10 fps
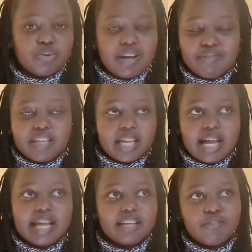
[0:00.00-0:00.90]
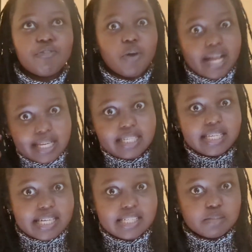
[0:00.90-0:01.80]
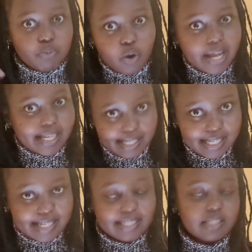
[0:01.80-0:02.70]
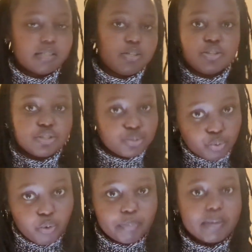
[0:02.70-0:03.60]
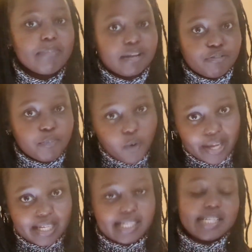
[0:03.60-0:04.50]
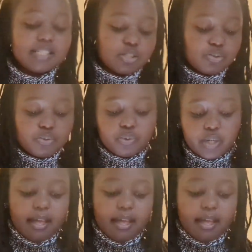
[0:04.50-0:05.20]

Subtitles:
You have AI for ideas, more ideas, not to copy but for more ideas. So